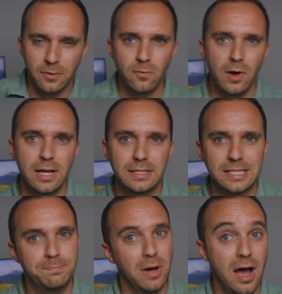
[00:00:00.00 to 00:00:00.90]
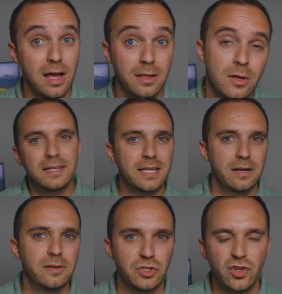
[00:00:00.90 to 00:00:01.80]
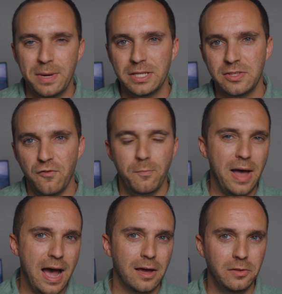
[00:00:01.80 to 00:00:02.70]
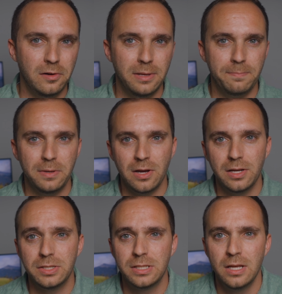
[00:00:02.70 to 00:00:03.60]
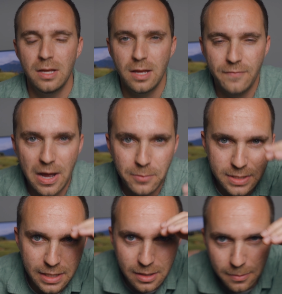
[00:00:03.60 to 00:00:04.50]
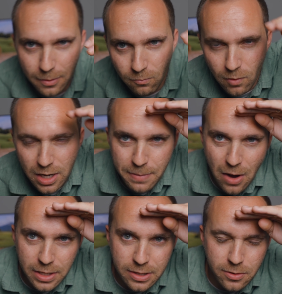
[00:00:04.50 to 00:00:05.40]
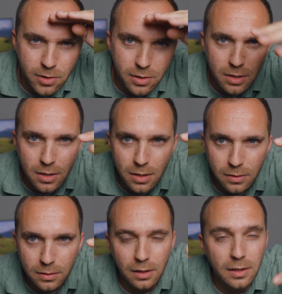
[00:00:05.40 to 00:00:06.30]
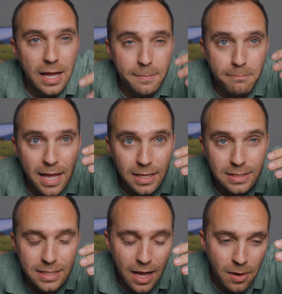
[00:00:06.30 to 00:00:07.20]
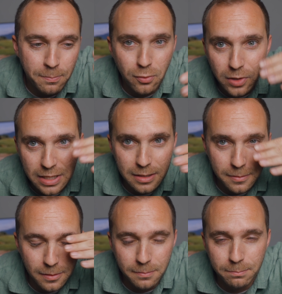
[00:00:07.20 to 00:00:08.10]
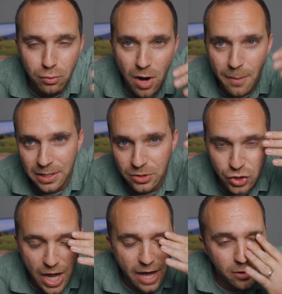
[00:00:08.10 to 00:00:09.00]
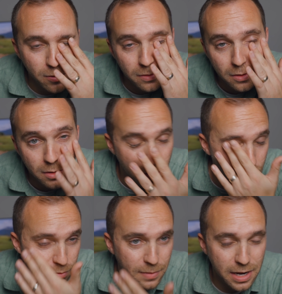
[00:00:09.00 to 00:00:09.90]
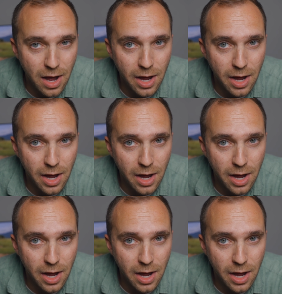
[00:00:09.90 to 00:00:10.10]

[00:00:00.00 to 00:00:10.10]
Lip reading: the right spot. I decided to shift myself back a little bit because if I was sitting right about here, the light makes a pretty prominent shadow over my